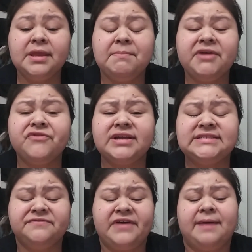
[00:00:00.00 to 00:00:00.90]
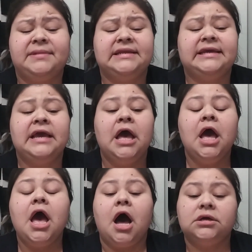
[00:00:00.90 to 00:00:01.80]
my friends and family
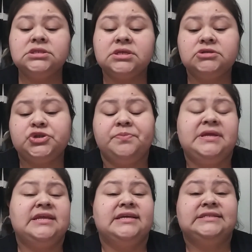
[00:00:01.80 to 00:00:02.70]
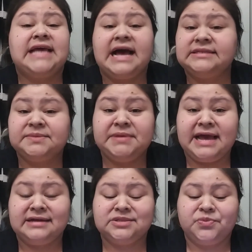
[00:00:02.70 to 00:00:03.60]
on social media to ask me
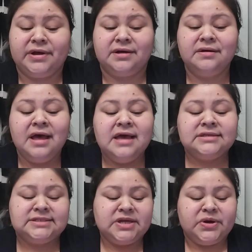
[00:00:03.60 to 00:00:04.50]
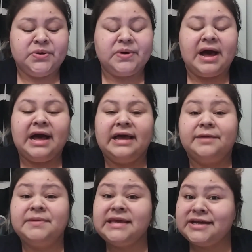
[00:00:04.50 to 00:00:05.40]
as well. So
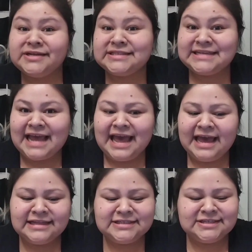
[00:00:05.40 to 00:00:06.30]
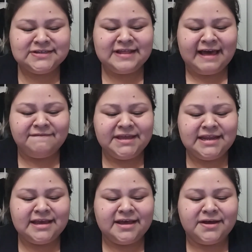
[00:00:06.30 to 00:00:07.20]
I'm here today to do that
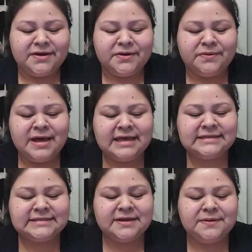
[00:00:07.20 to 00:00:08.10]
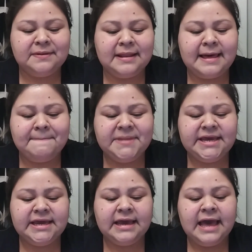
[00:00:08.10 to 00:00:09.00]
video. So let
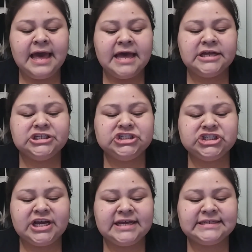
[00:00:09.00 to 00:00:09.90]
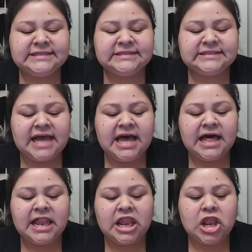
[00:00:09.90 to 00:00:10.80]
me just
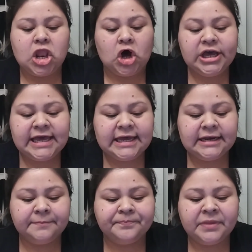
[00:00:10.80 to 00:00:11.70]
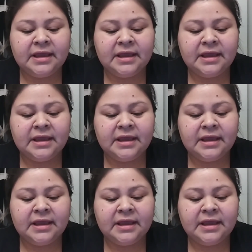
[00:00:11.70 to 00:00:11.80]
log in